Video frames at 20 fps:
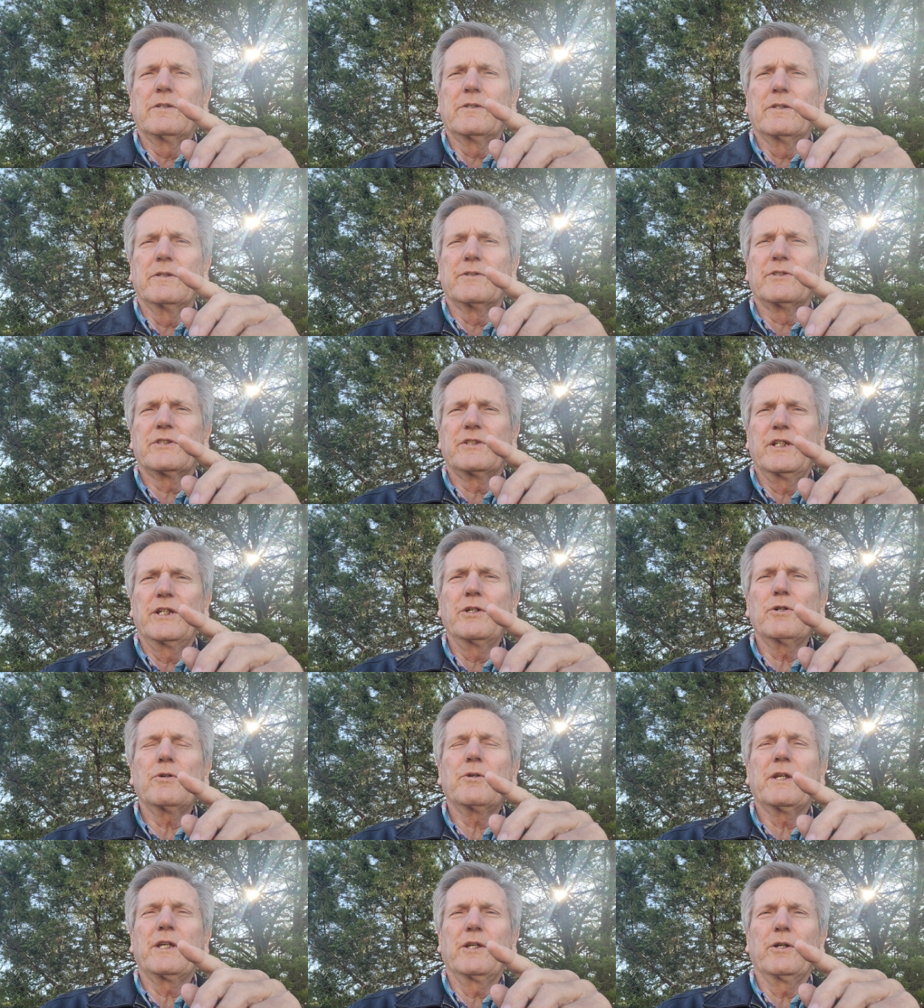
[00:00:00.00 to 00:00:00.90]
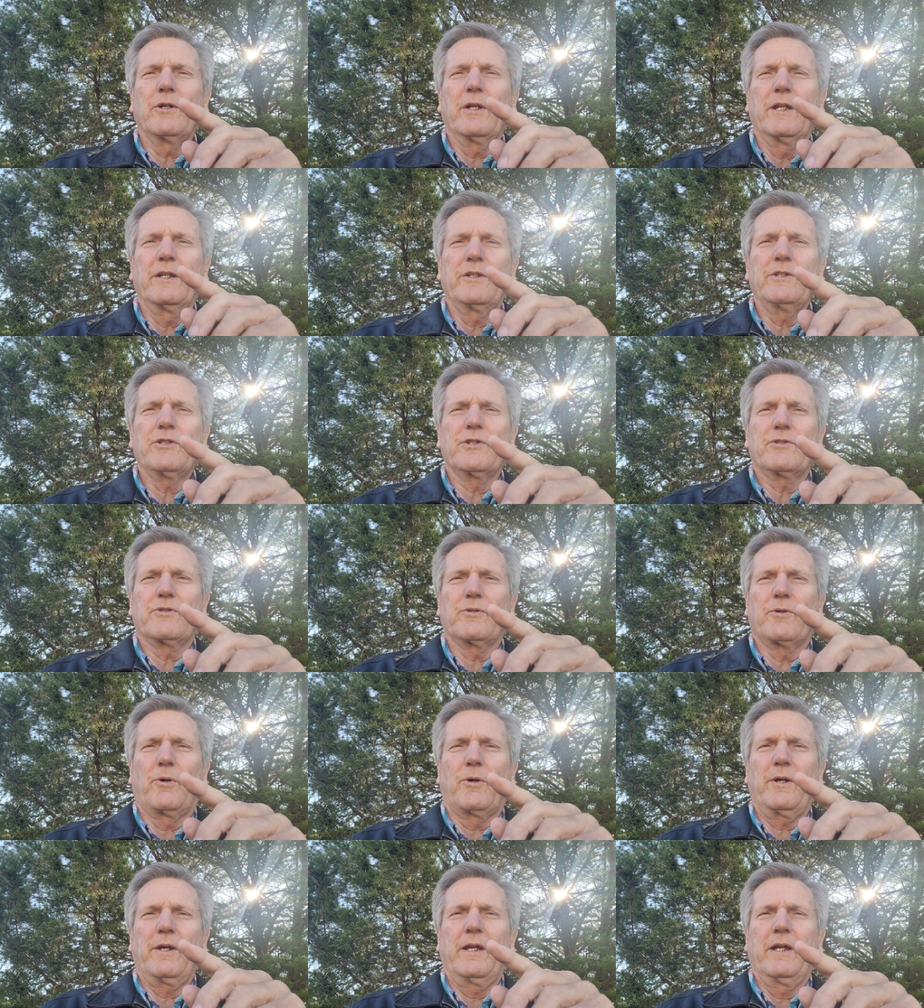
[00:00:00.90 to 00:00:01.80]
to steal, kill, and
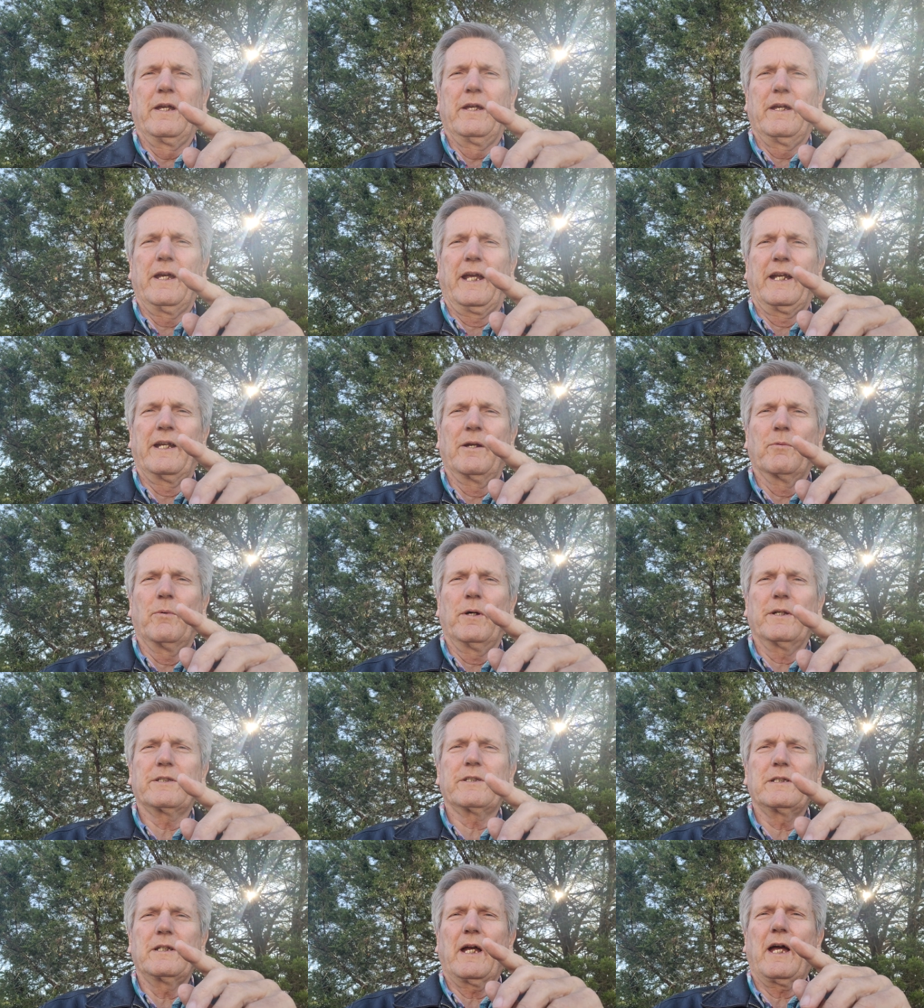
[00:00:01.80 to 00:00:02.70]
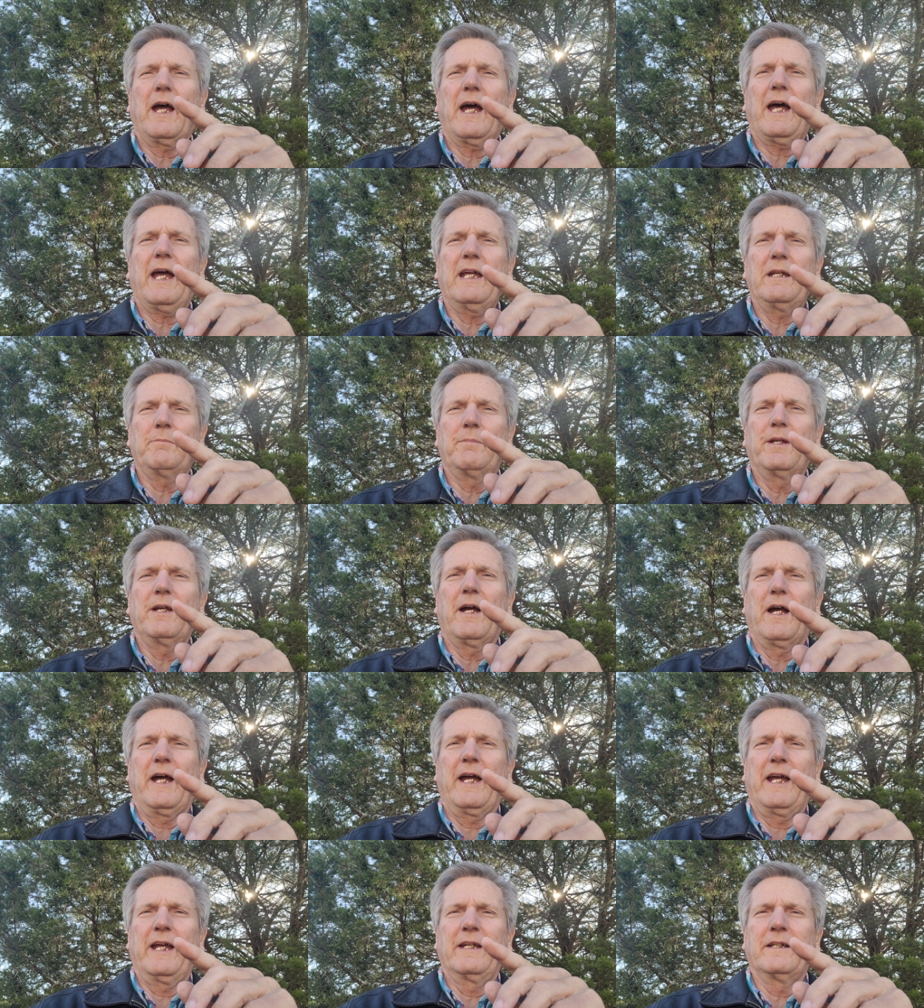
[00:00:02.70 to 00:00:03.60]
destroy, and he wants to hide
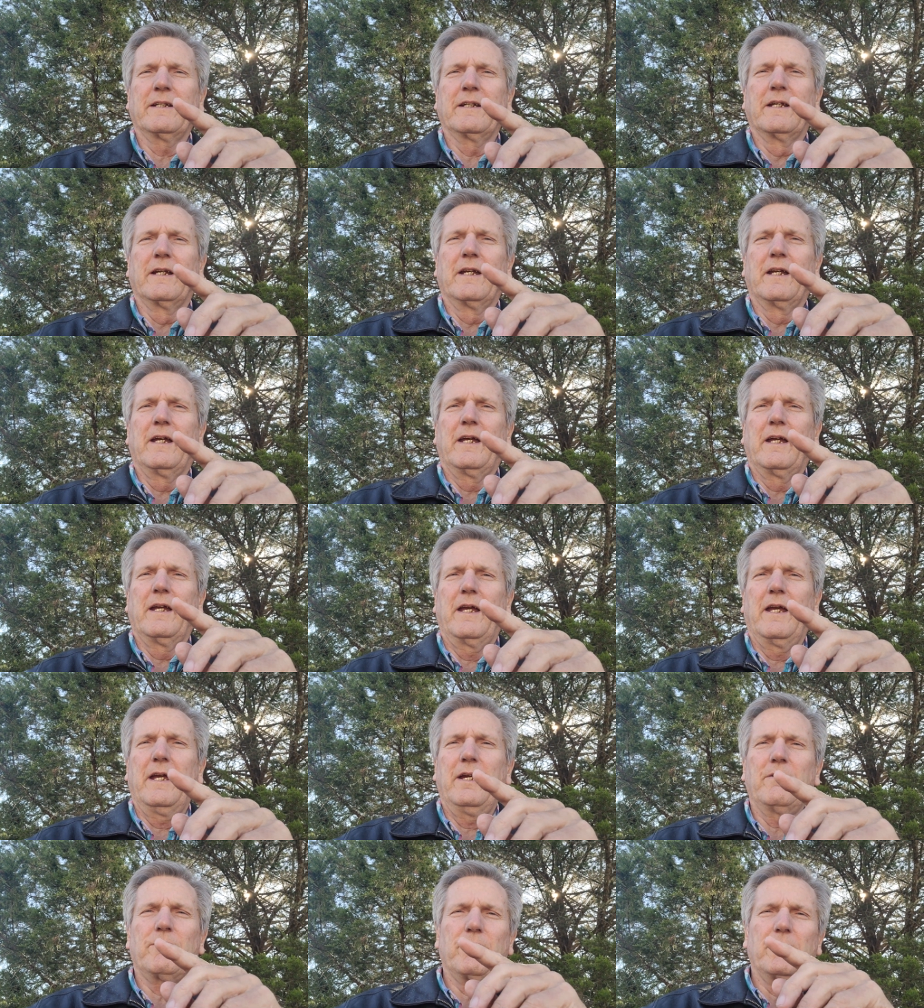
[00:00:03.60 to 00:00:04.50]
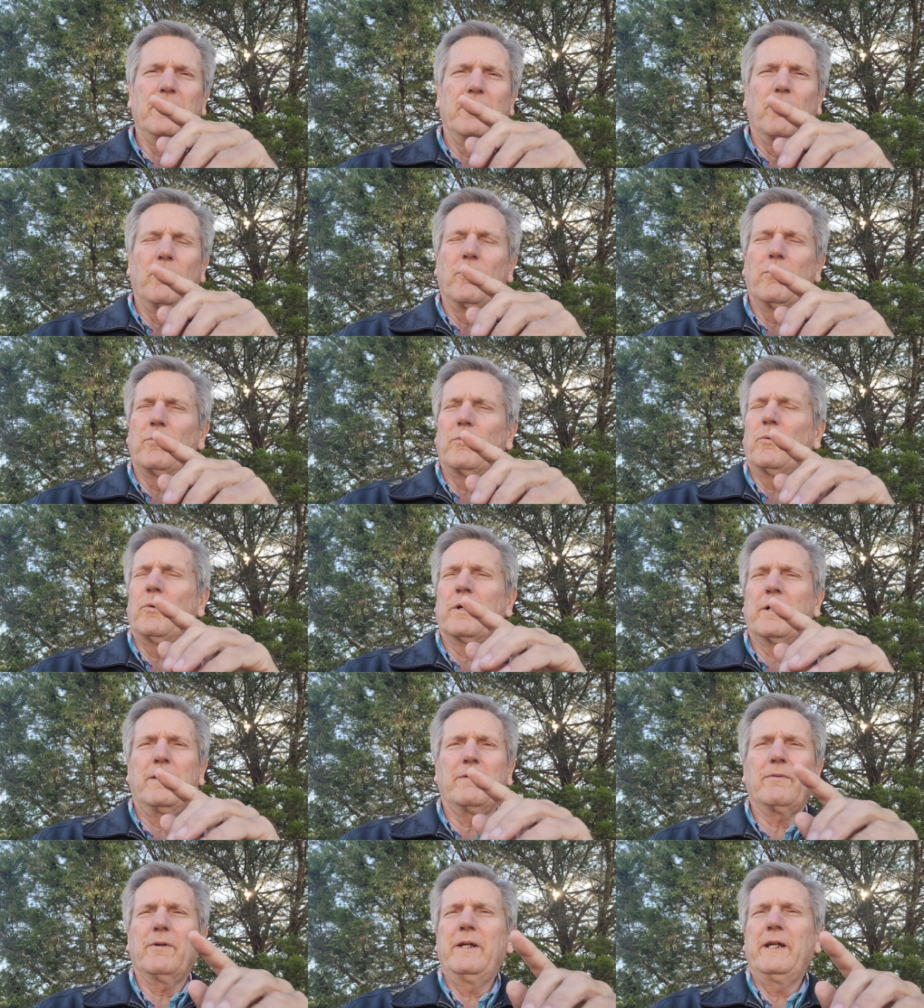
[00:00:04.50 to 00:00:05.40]
behind every
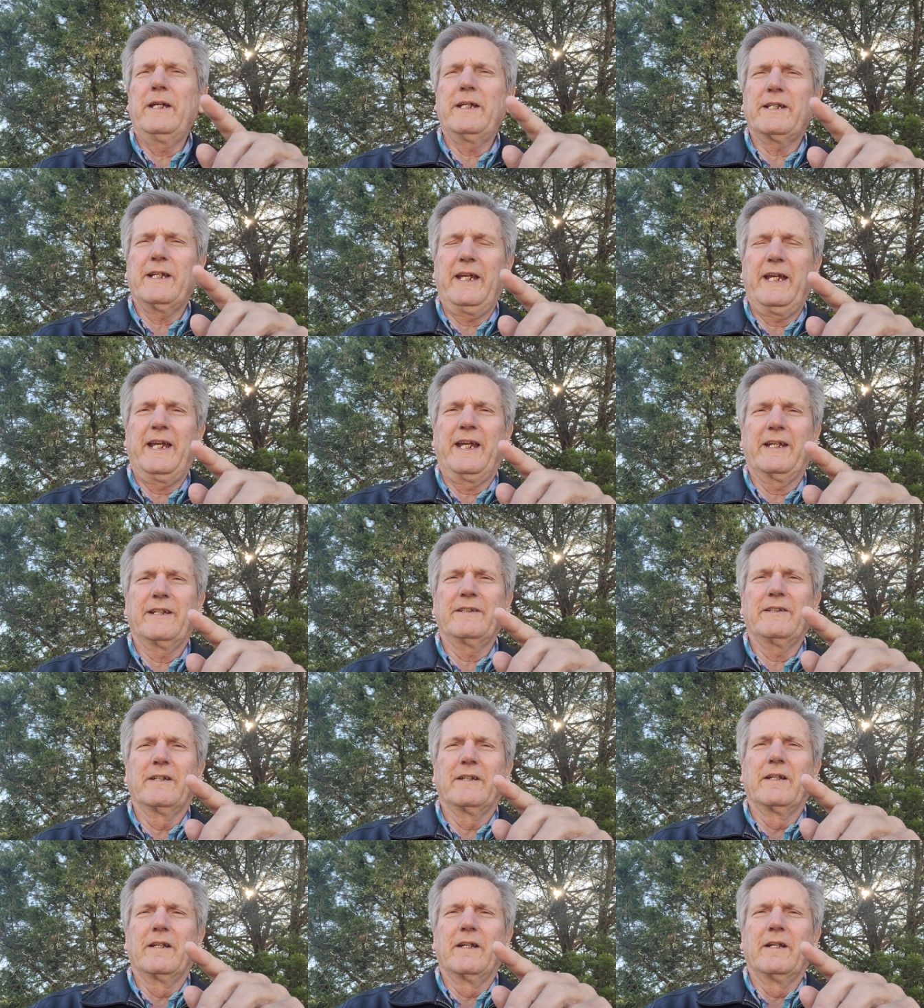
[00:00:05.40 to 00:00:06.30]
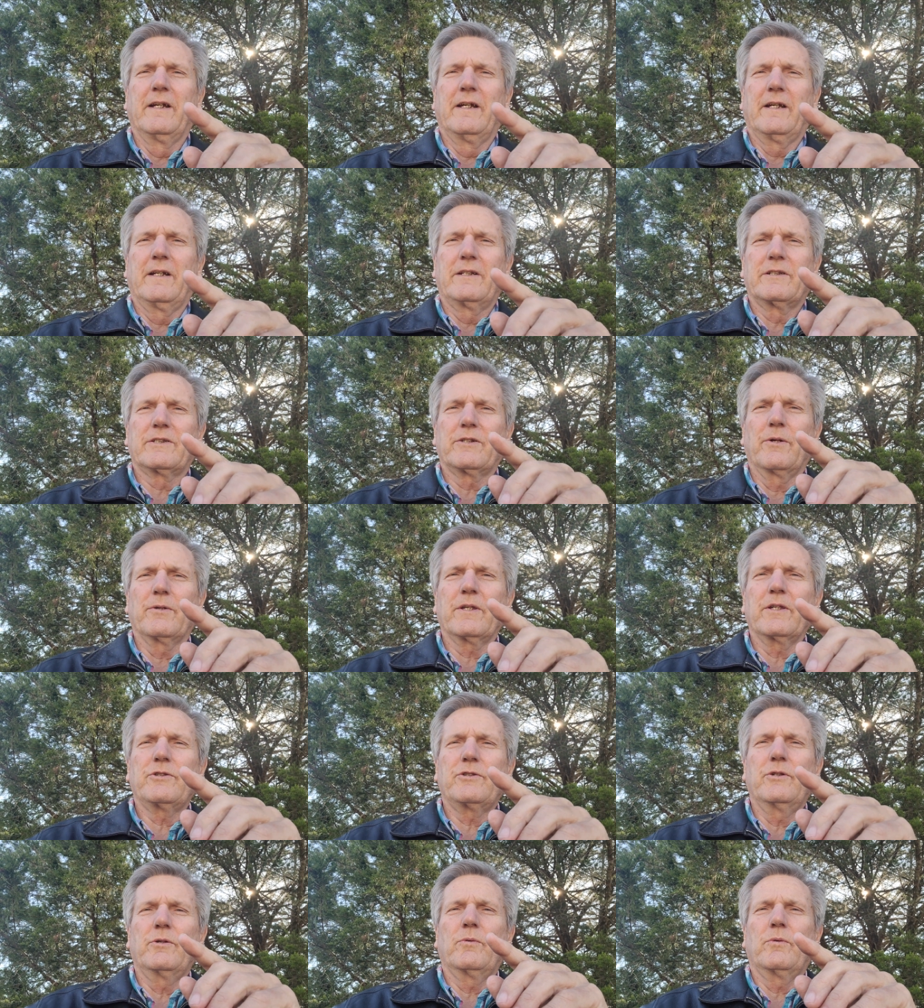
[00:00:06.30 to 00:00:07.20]
whatever he can so
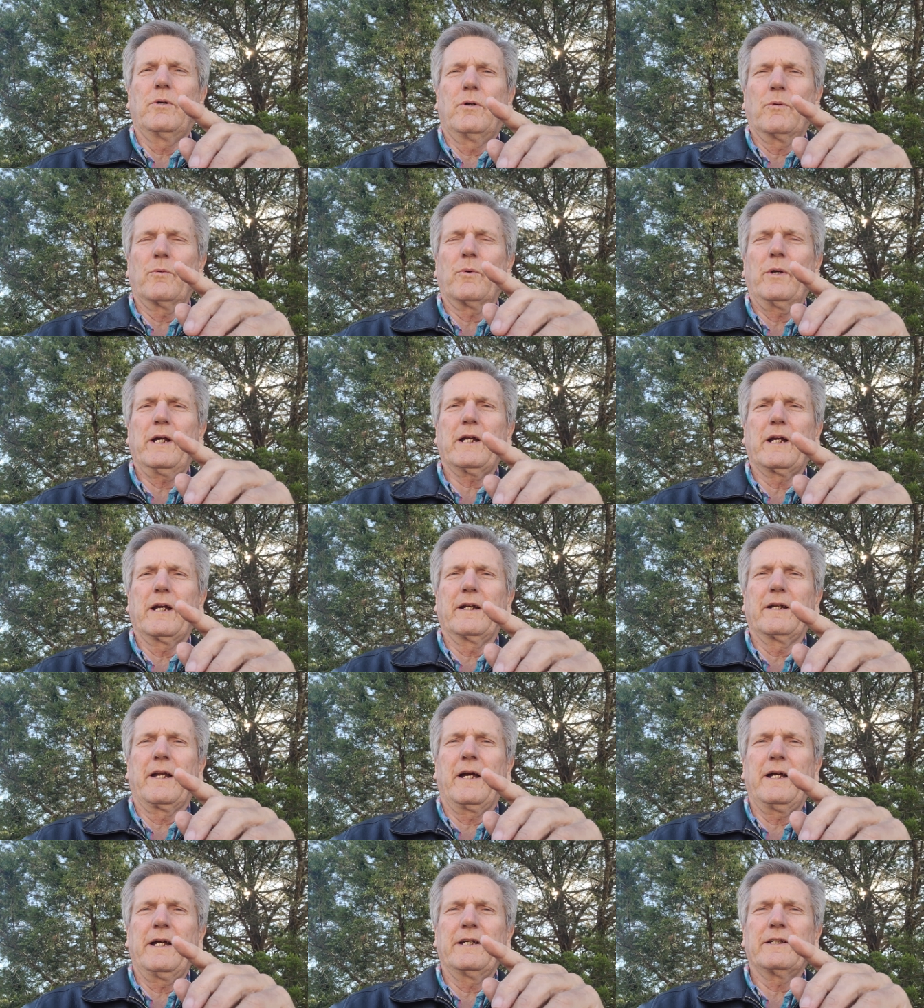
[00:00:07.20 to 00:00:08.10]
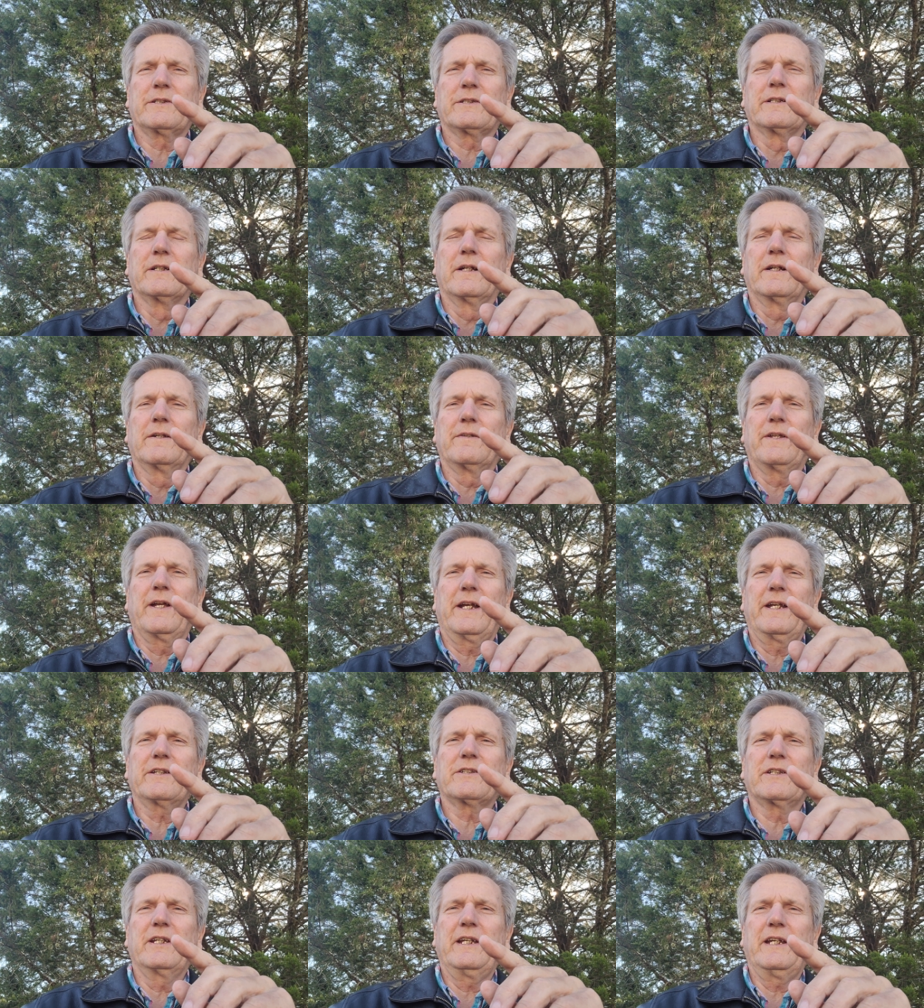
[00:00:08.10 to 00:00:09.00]
that you won't recognize that
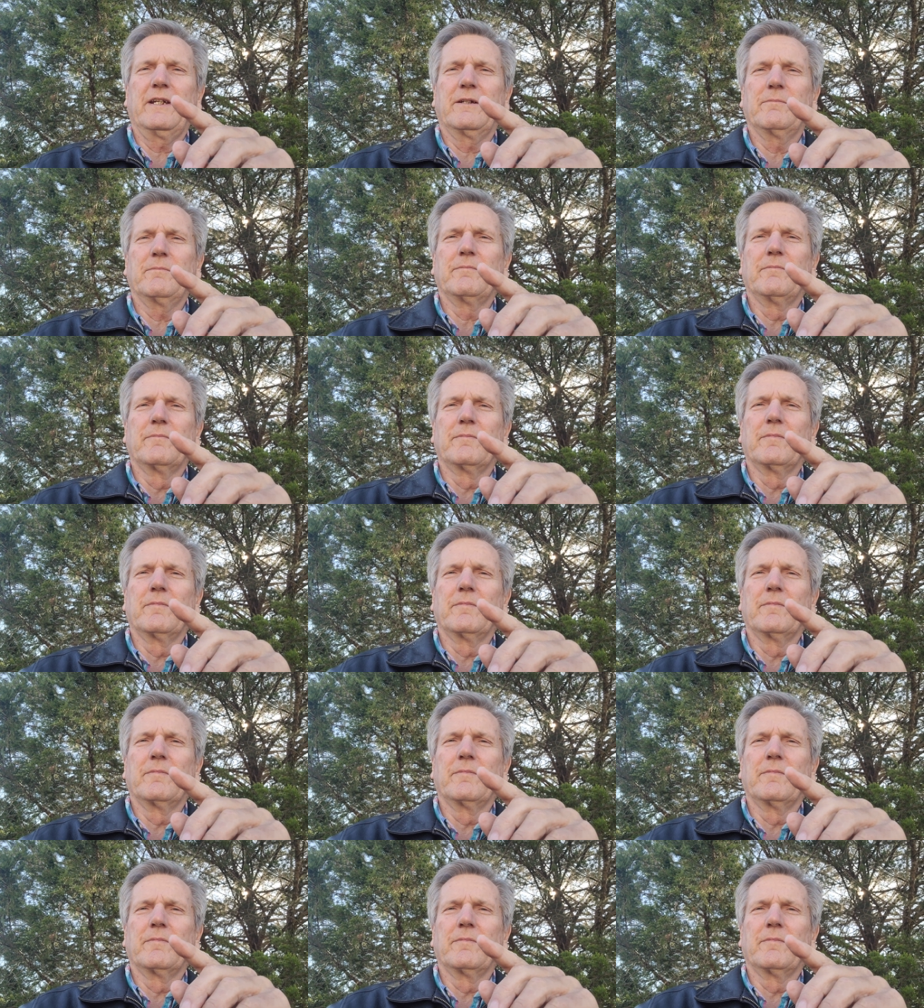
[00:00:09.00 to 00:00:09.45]
it's him.